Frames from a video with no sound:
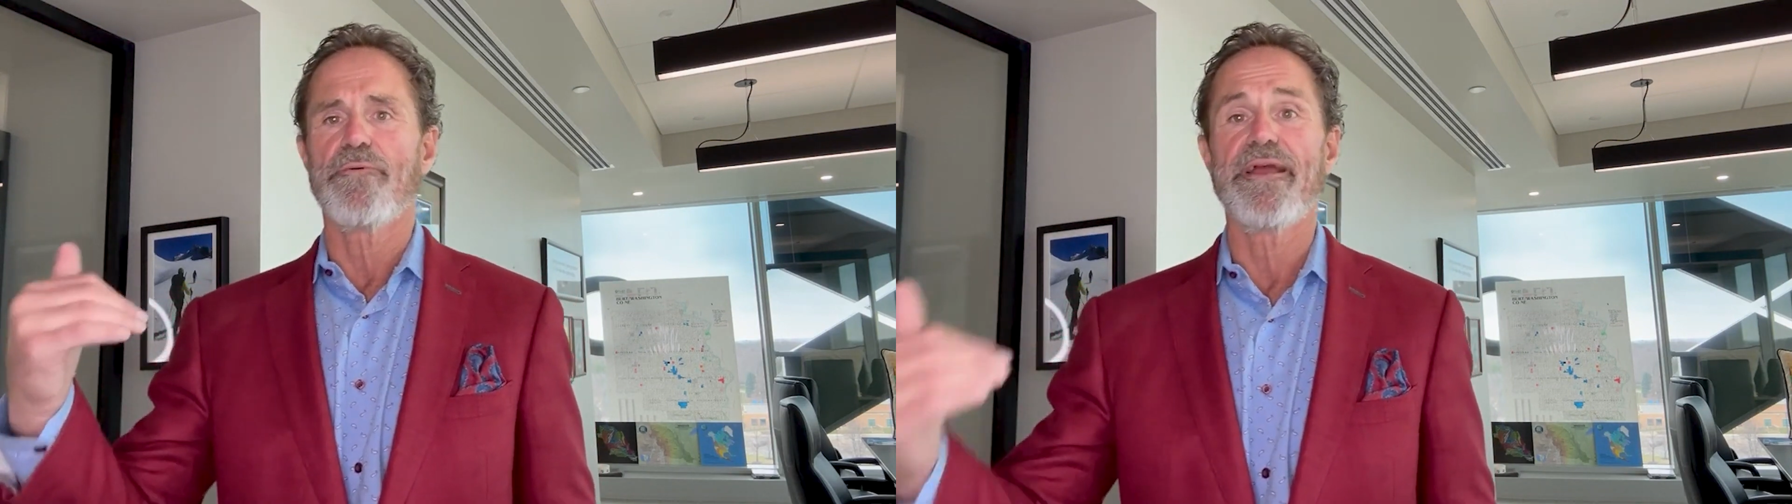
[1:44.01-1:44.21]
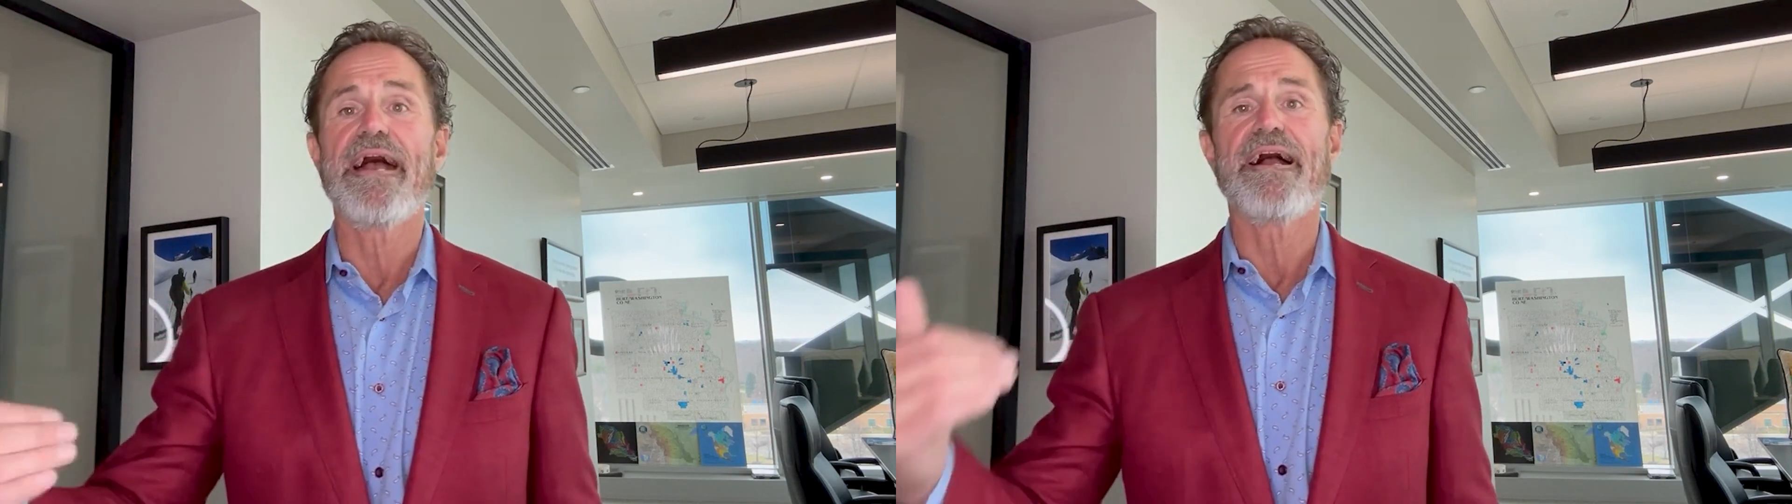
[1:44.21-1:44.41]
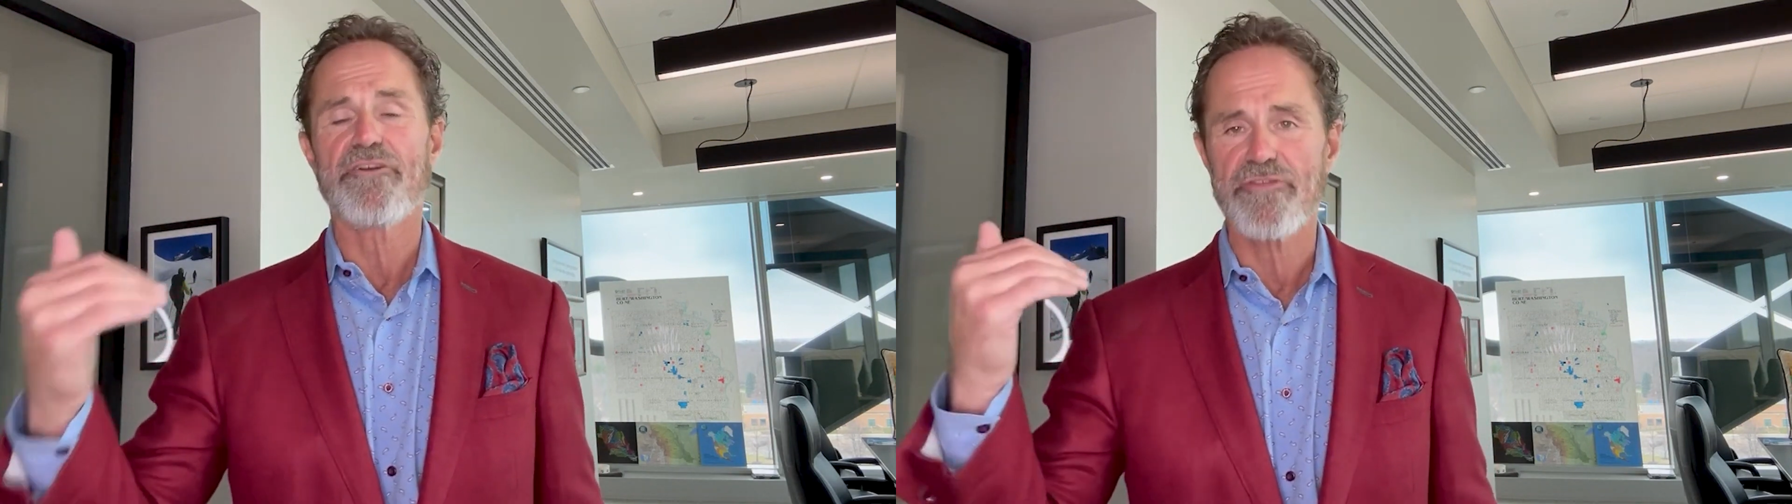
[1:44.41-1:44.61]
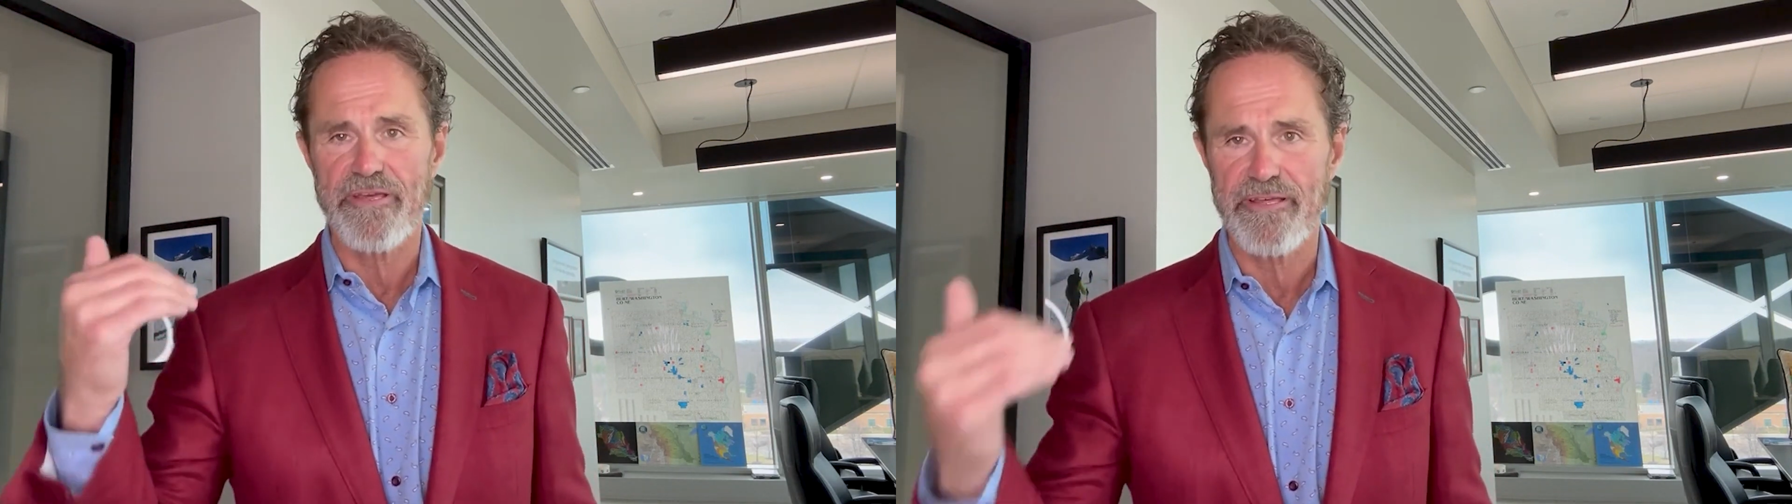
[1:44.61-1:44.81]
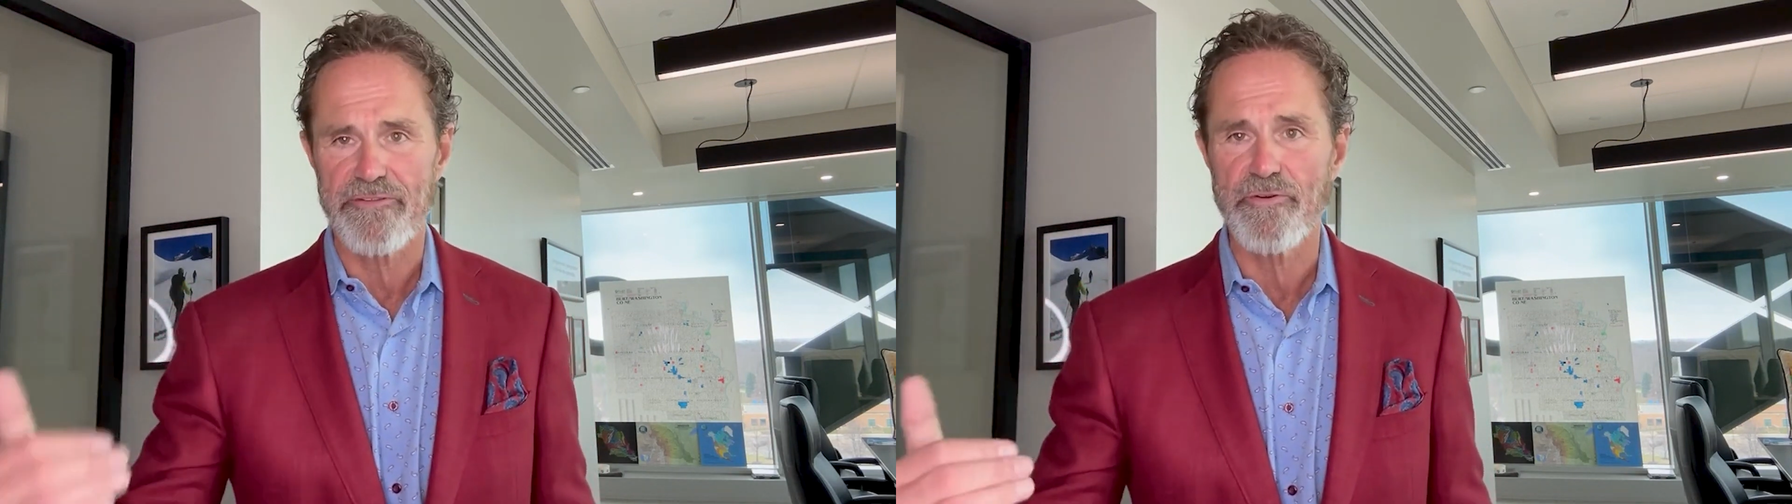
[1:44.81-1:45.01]
we
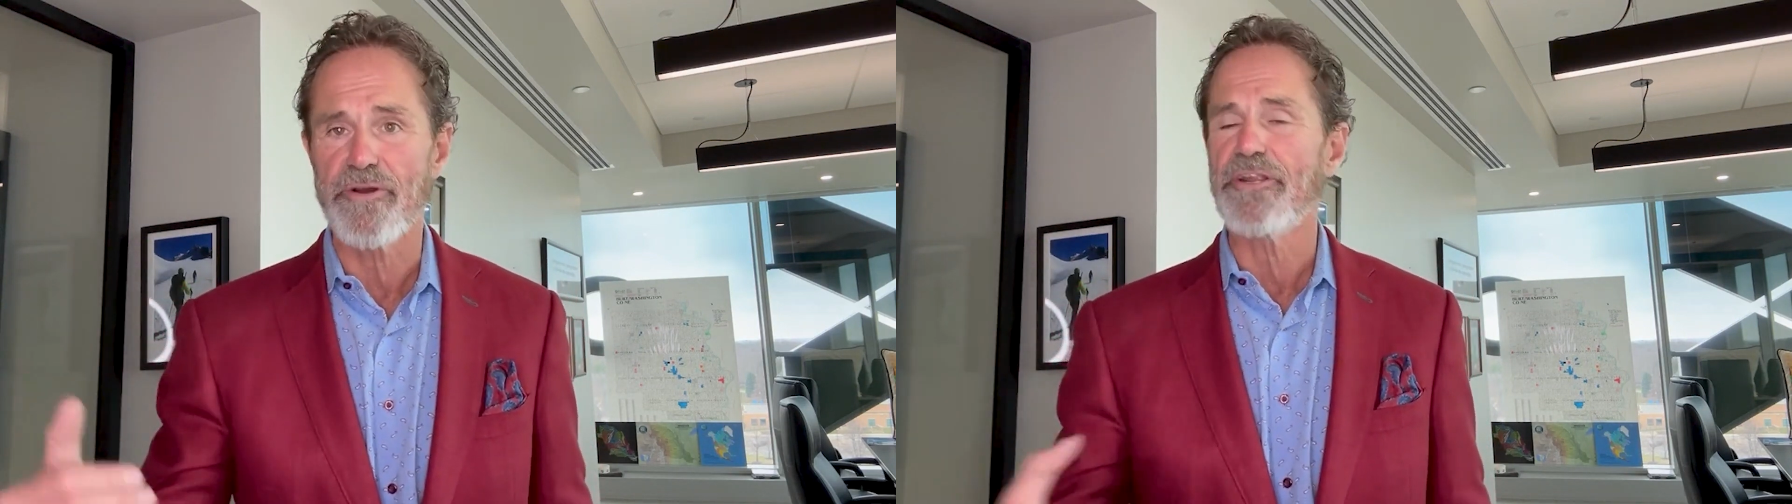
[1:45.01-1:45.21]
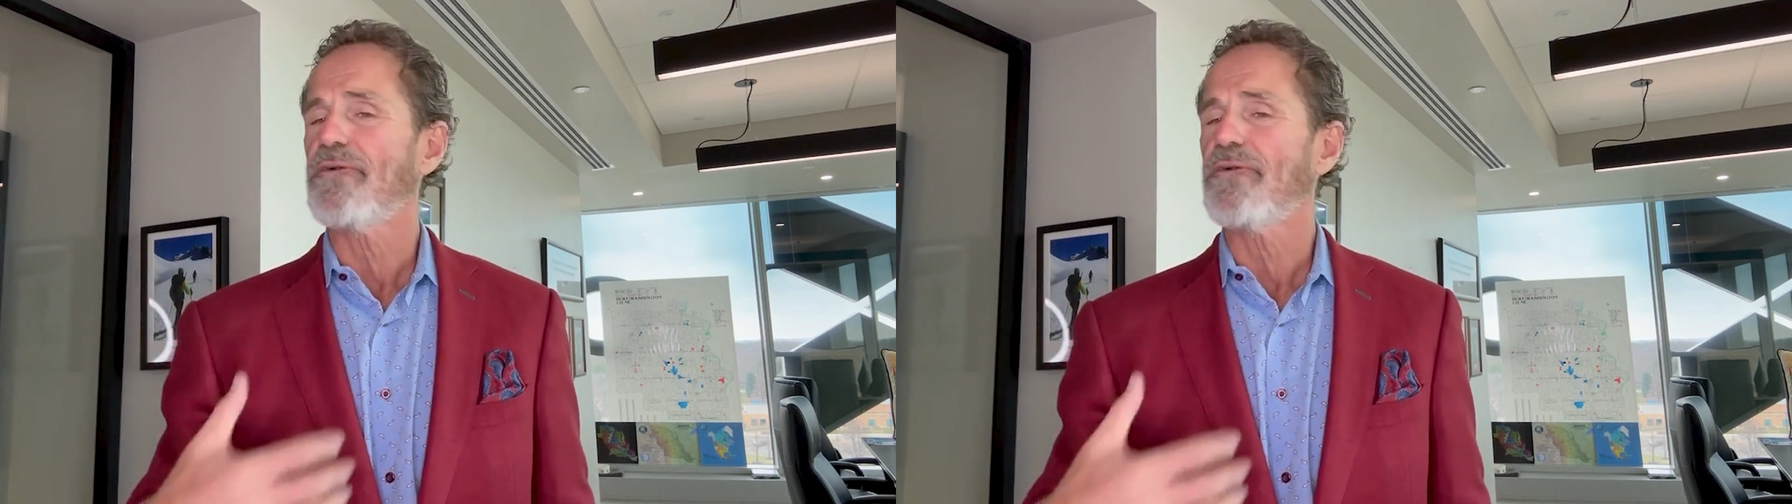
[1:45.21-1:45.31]
actually can do it.